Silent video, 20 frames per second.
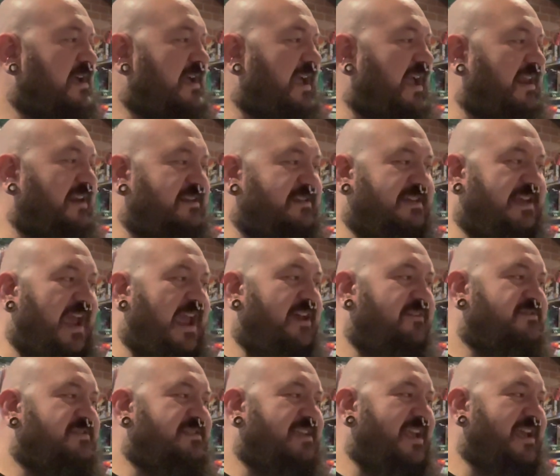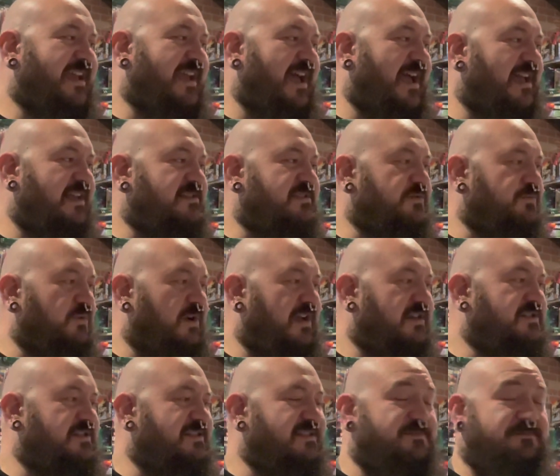and gave Snake Eyes
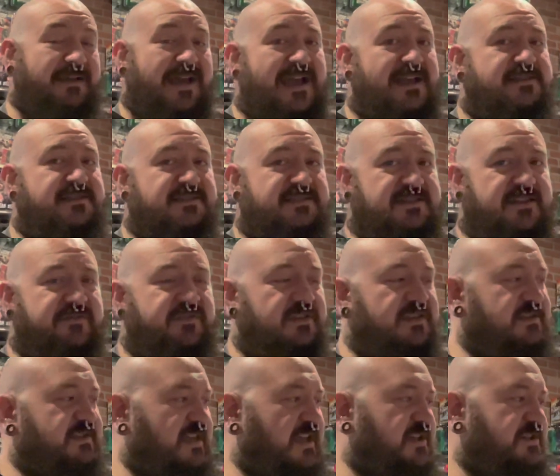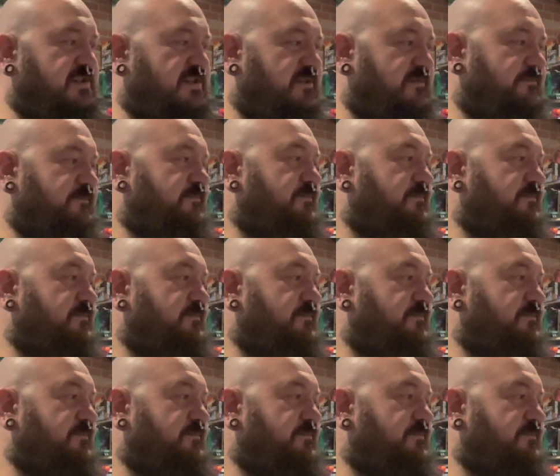directions back to civilization.